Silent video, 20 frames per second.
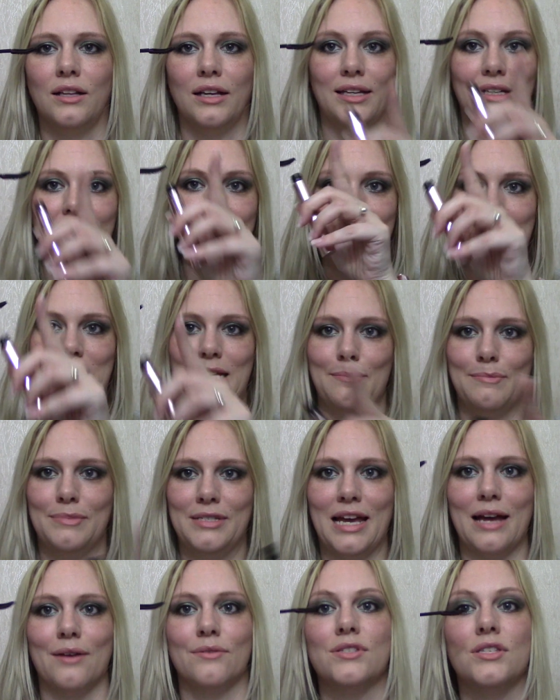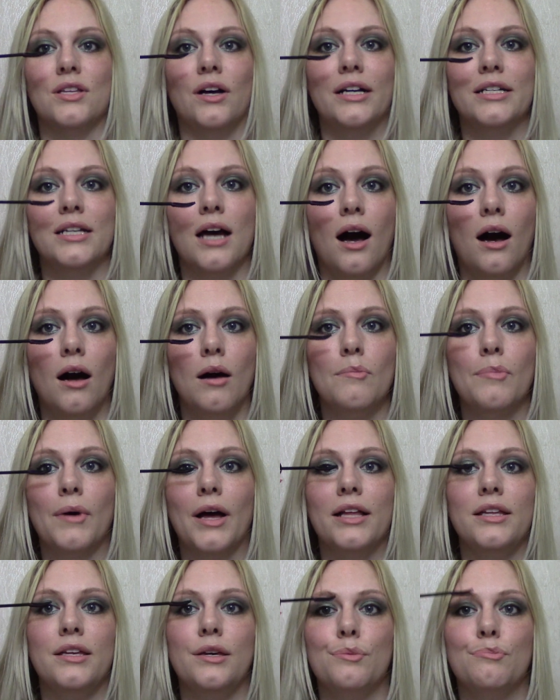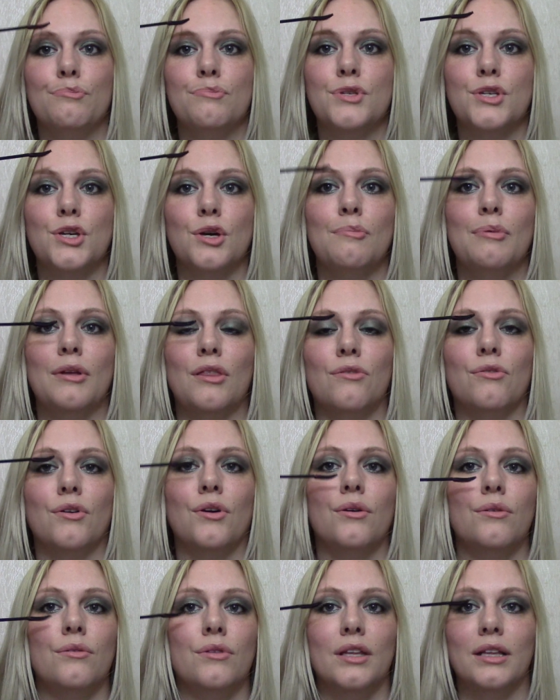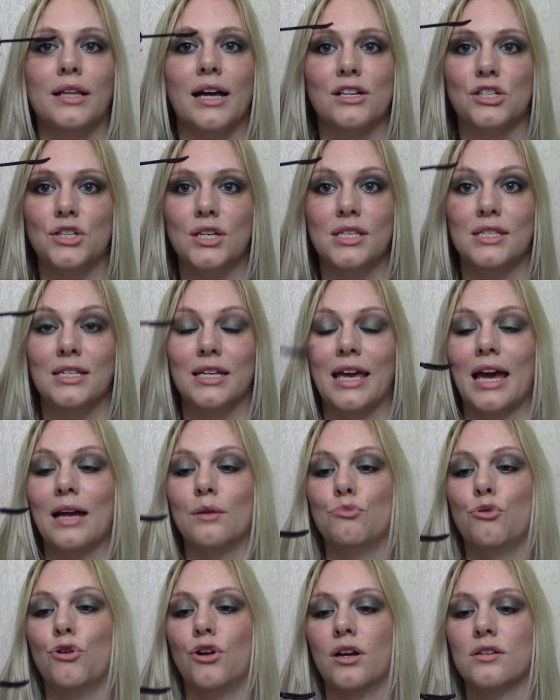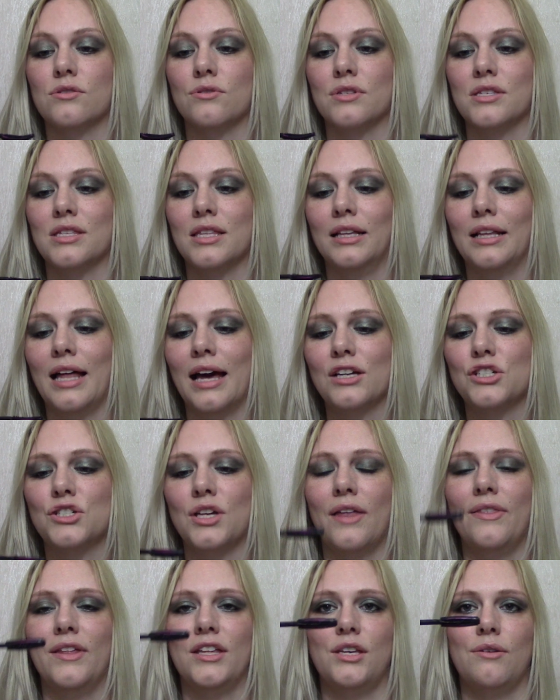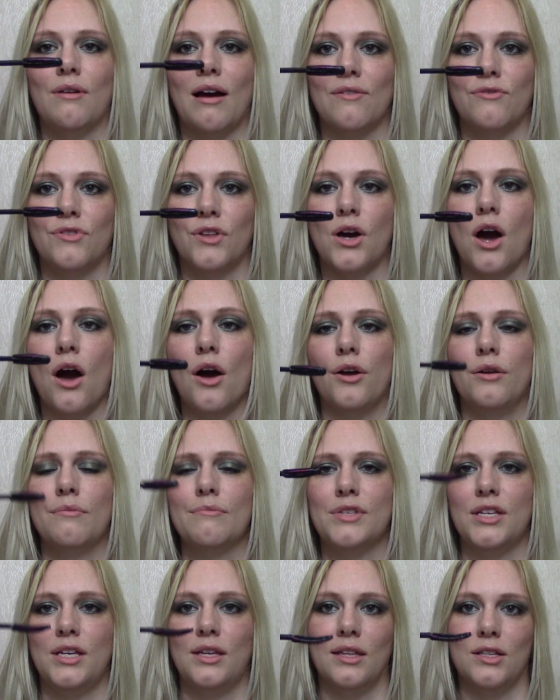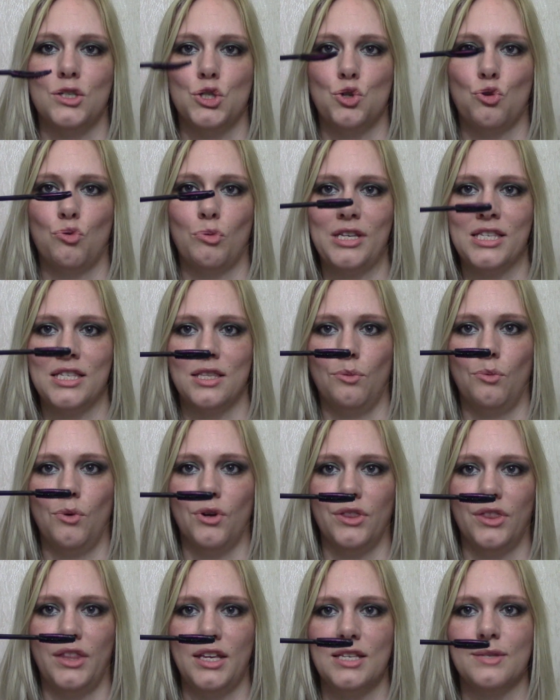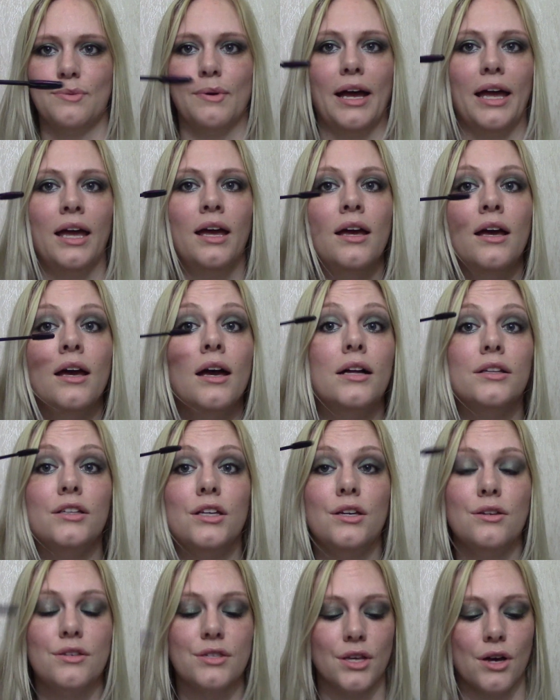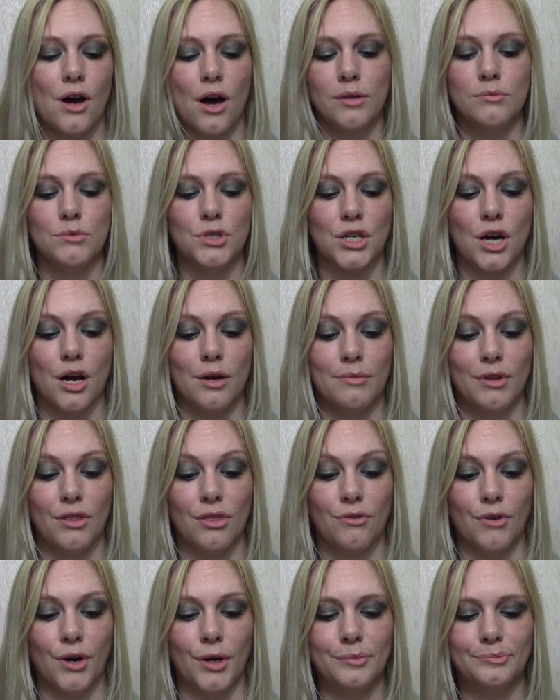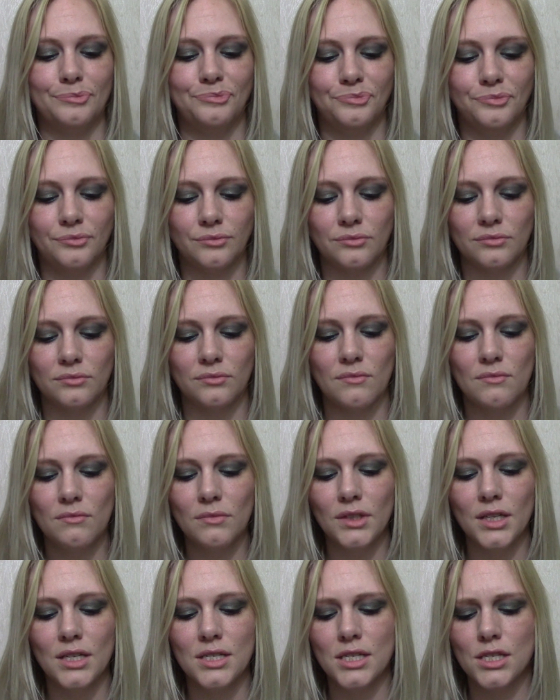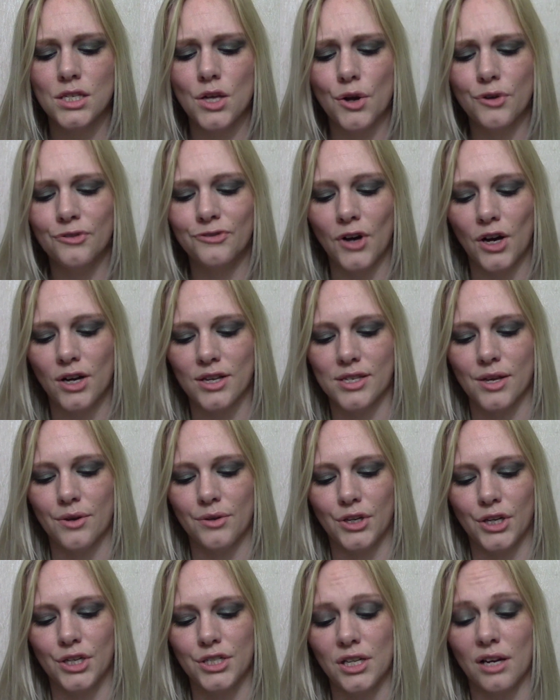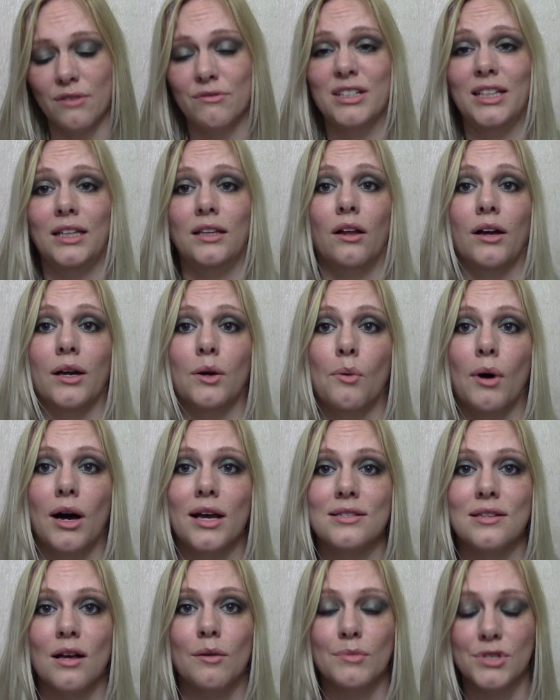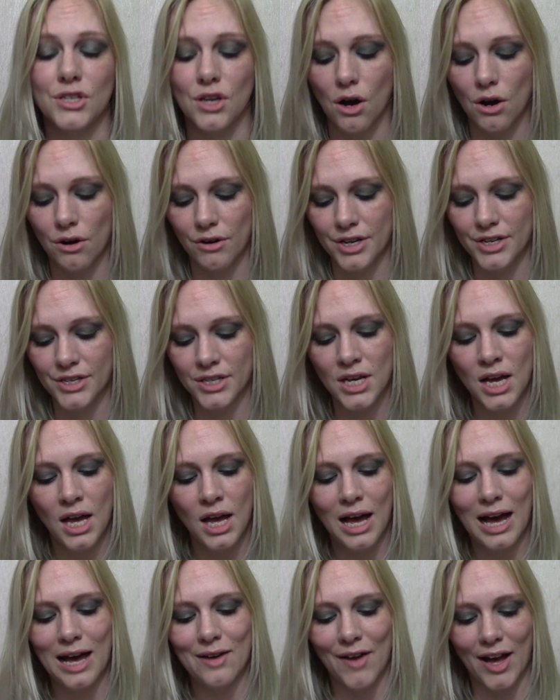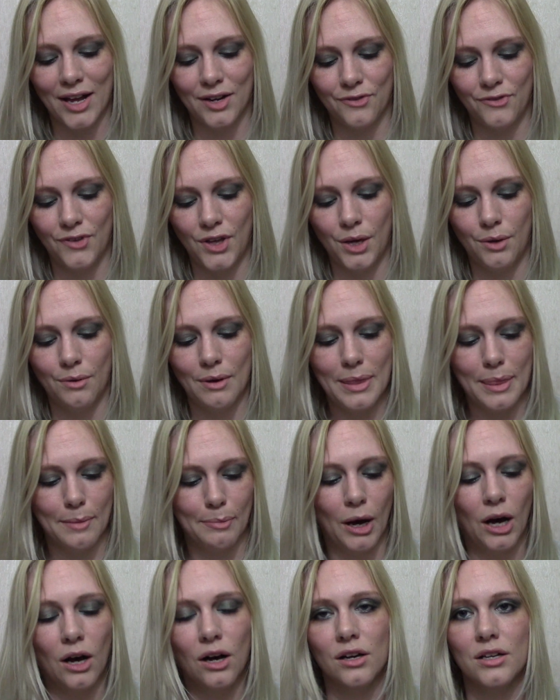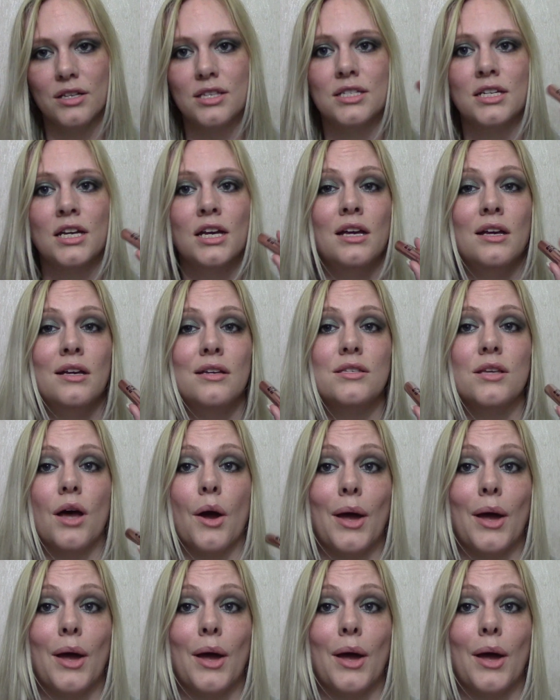like dip down side up, and you scoop it through the lashes to get product onto the lash, and then you have the comb, so you then twist the wand this way and you use the comb to comb it through. So far so good. I really like Ysell mascaras. I've had a few in the past, so